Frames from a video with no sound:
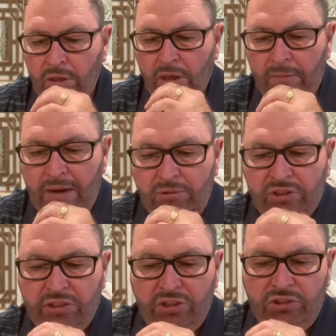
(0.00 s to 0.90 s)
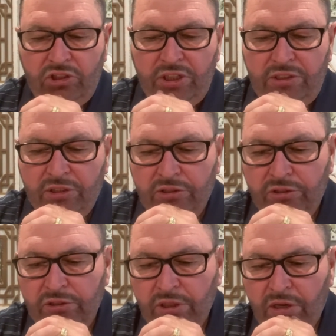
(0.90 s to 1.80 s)
The Bible says that
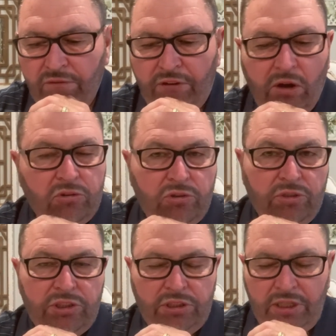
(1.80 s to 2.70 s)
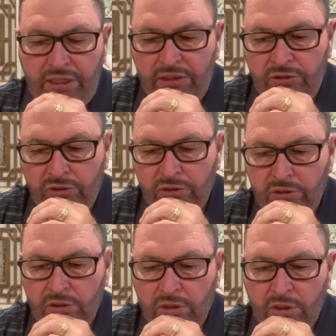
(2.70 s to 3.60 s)
Jesus fell to his knees
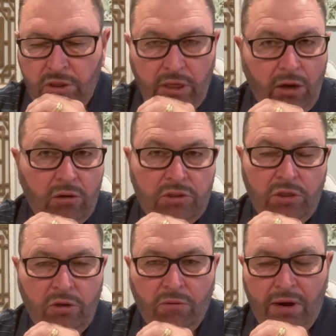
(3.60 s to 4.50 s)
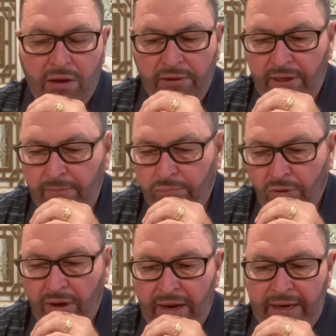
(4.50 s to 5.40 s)
and onto the ground and he
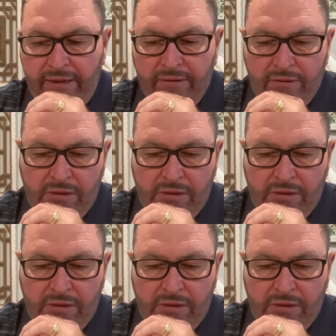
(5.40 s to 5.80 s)
prayed.